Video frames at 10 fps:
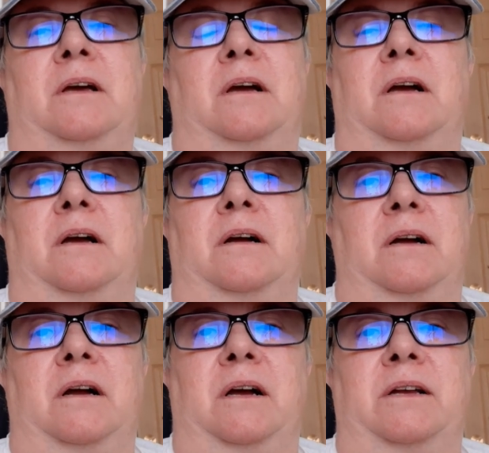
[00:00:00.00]

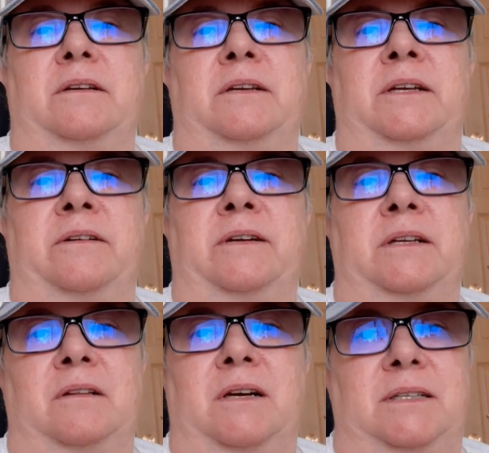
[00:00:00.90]
uh, on
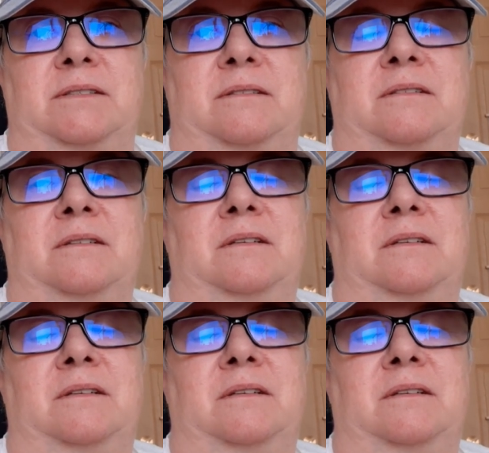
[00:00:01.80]
hearing loss